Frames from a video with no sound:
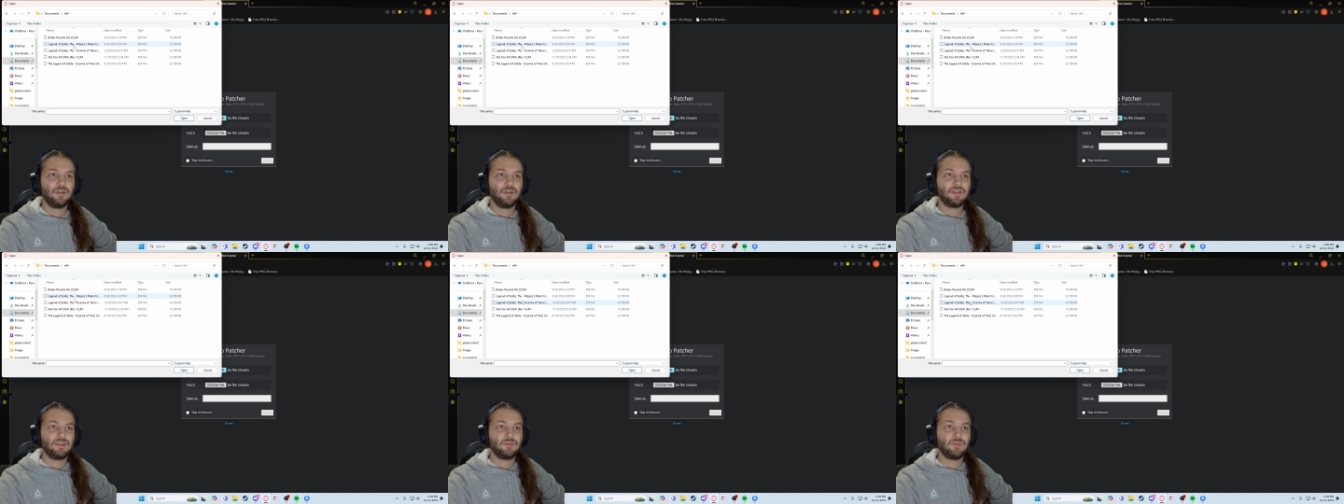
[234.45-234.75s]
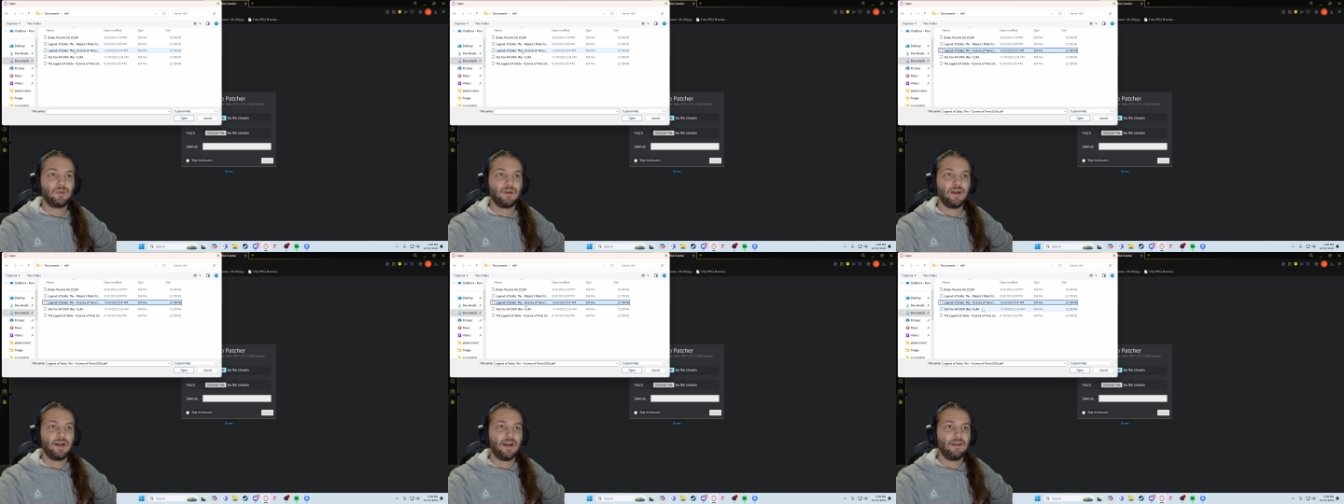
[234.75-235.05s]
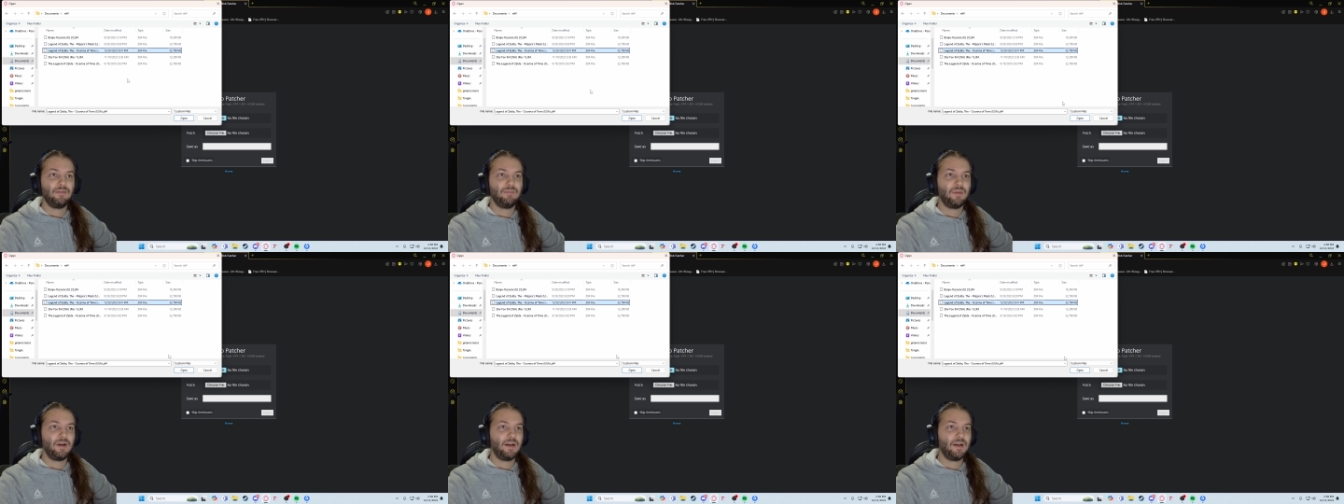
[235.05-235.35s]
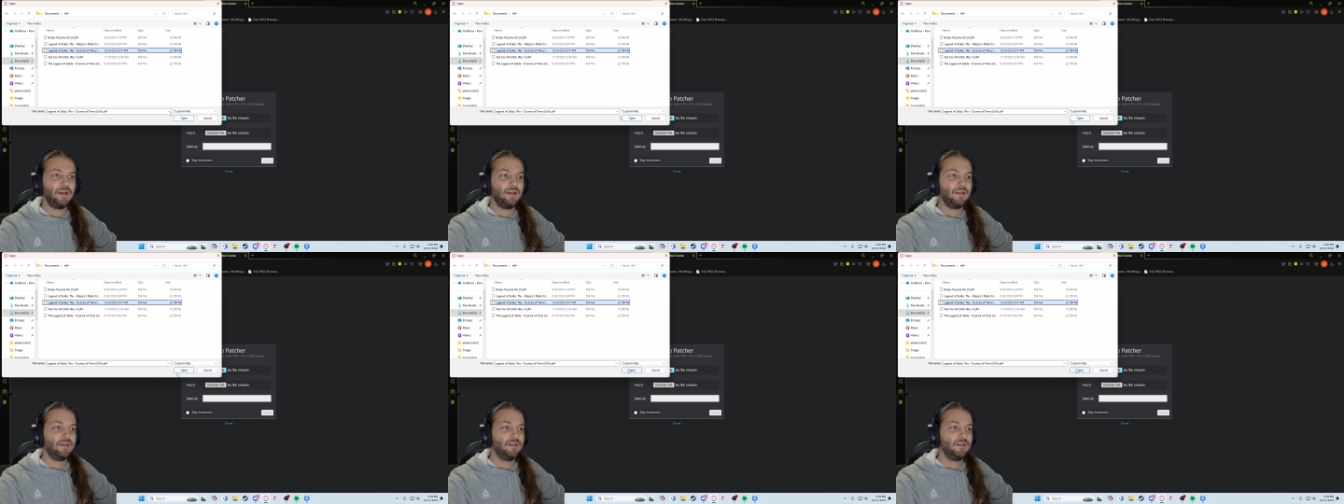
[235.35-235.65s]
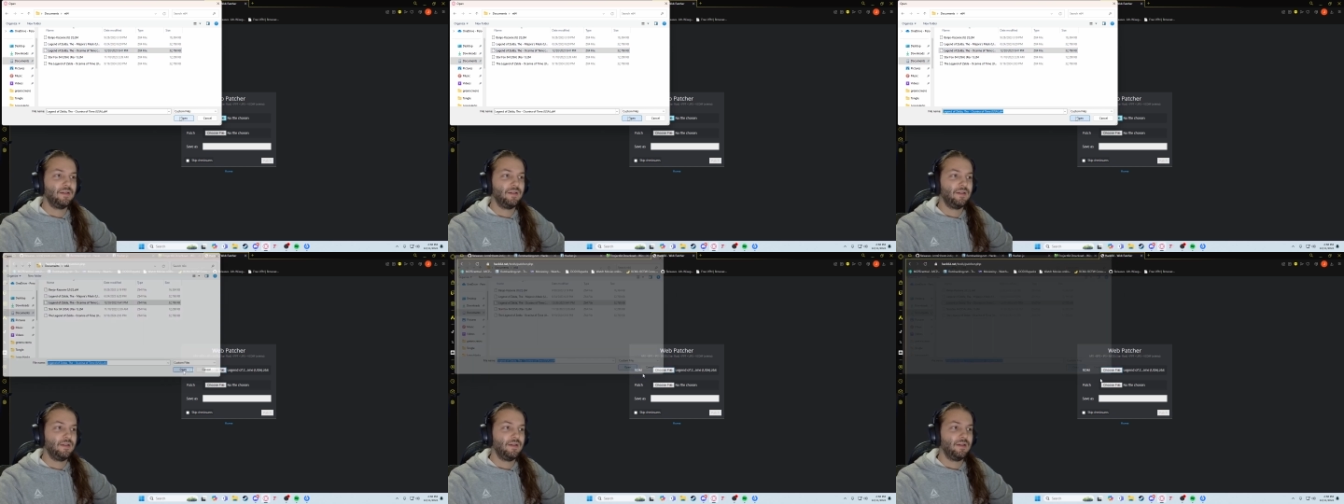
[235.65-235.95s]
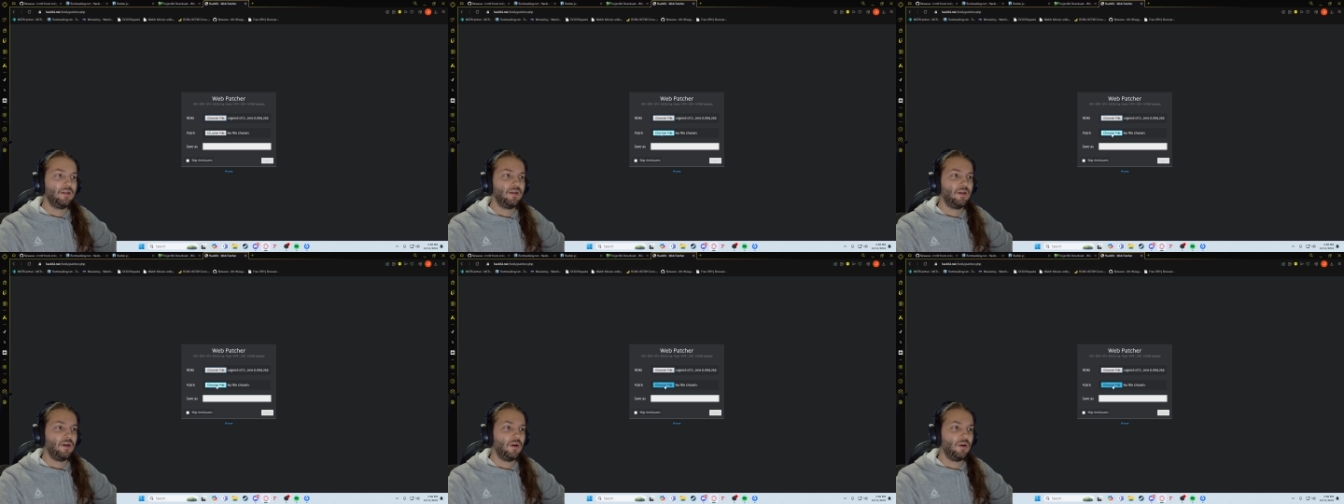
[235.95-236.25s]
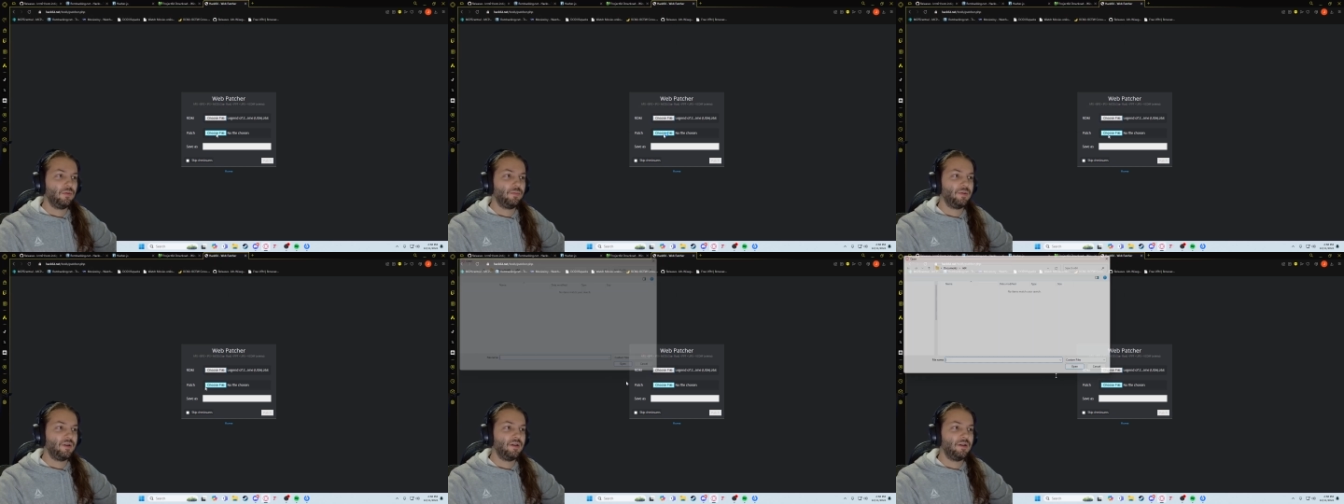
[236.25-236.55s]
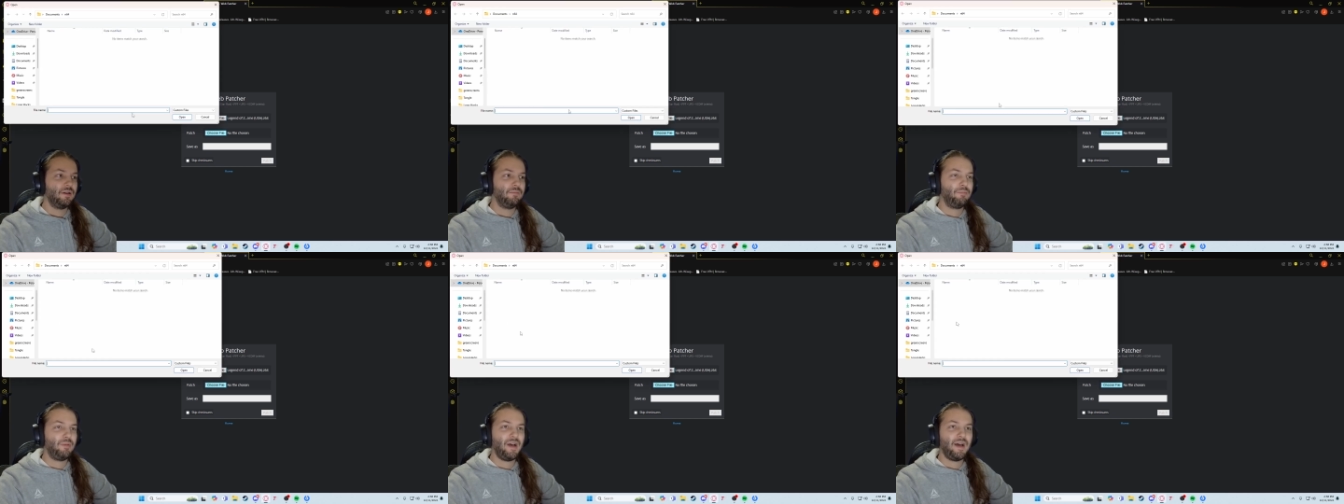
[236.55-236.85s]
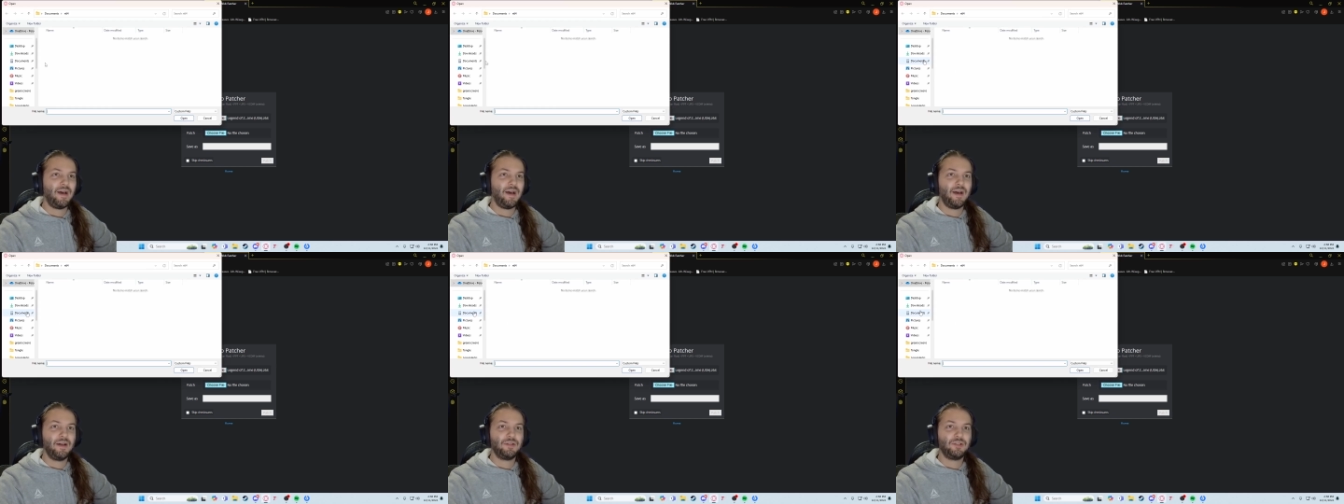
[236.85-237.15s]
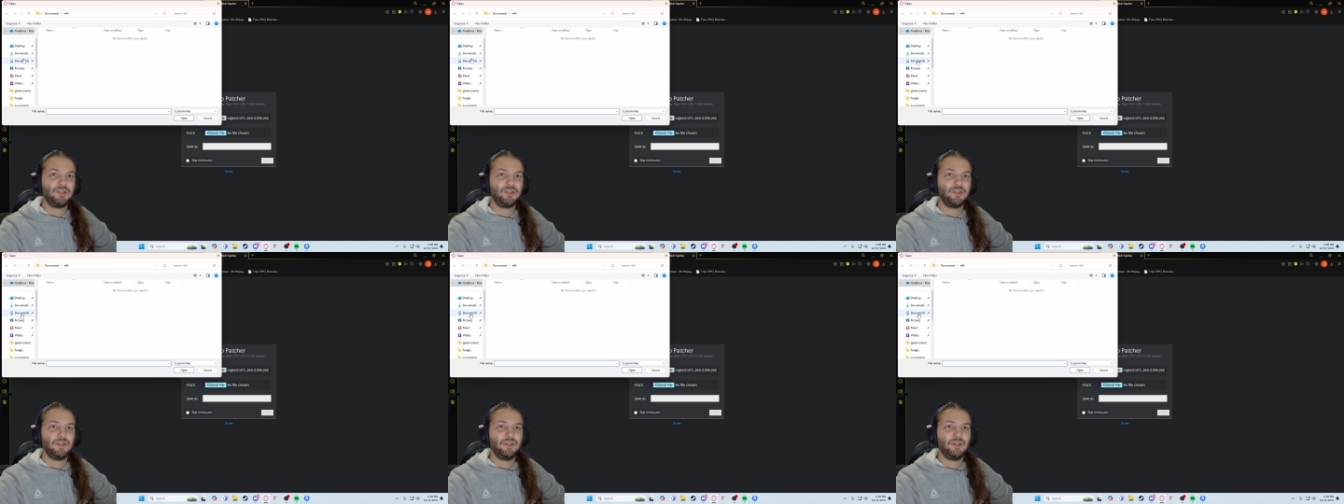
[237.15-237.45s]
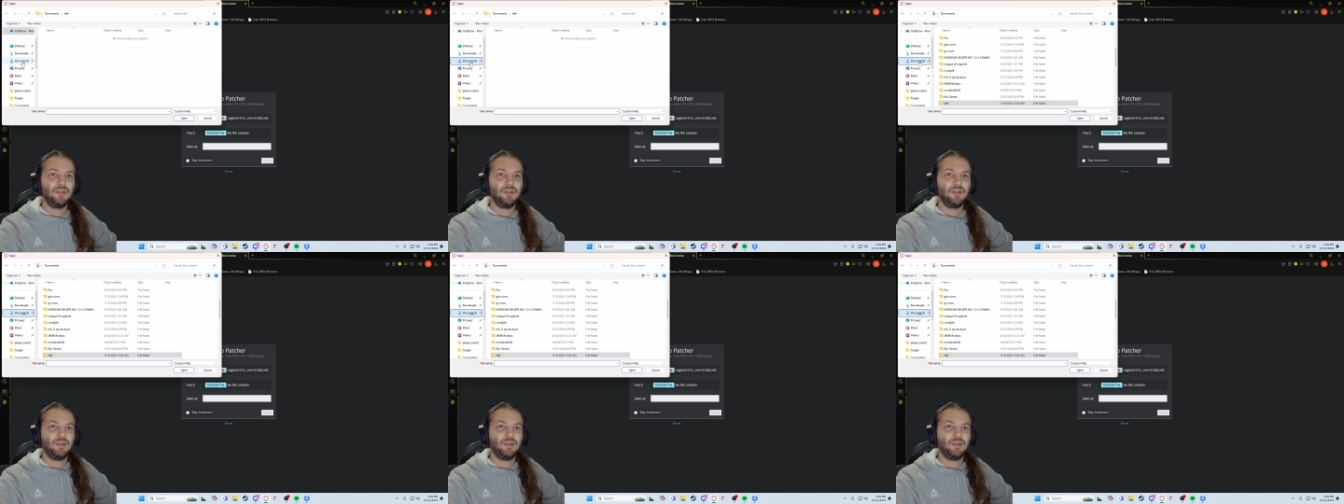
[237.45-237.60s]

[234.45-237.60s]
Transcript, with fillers: This is where I have mine. Open patch.